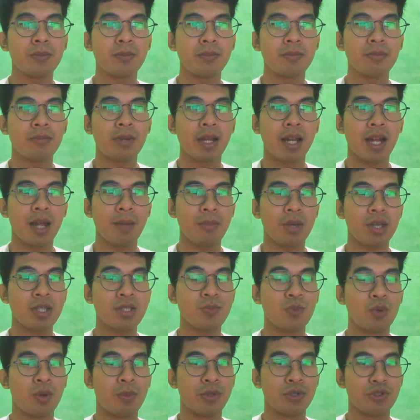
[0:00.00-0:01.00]
My name is
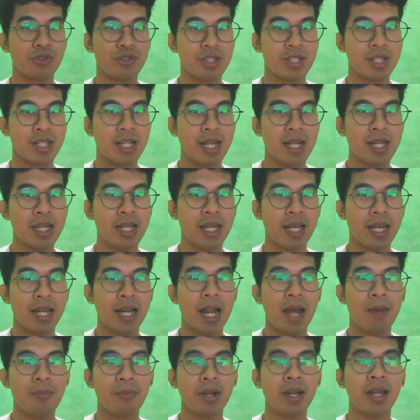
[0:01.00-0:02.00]
Muhammad Rozindan, and
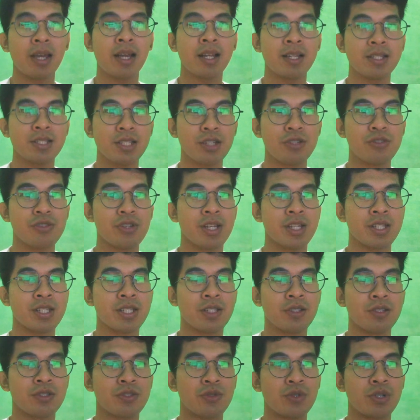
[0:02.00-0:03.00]
I'm an English education
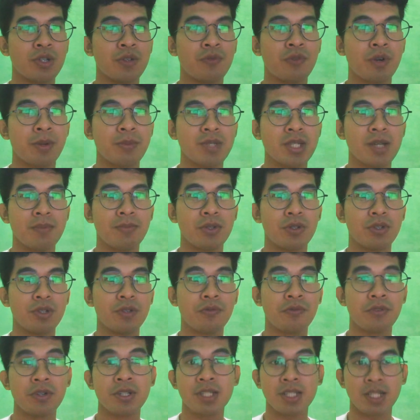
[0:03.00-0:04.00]
student from Jambi
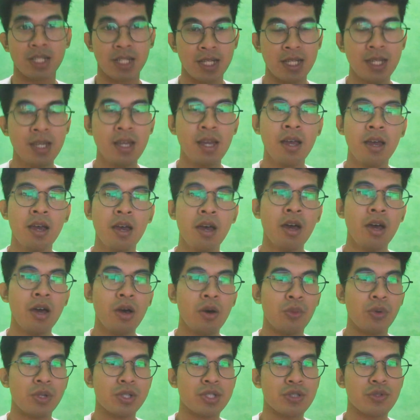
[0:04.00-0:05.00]
University
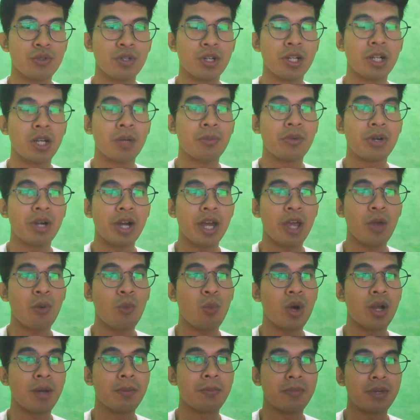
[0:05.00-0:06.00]
with student number
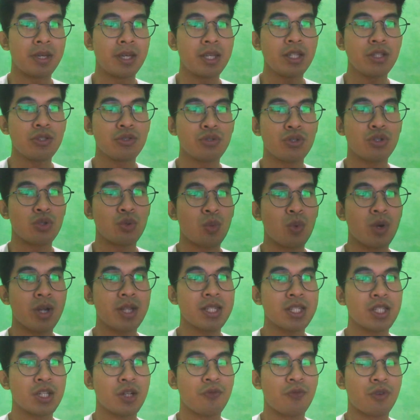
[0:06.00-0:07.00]

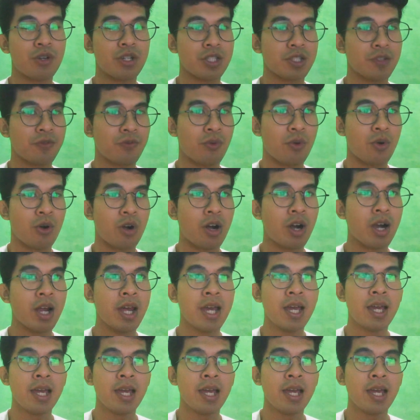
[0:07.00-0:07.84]
A1B221044.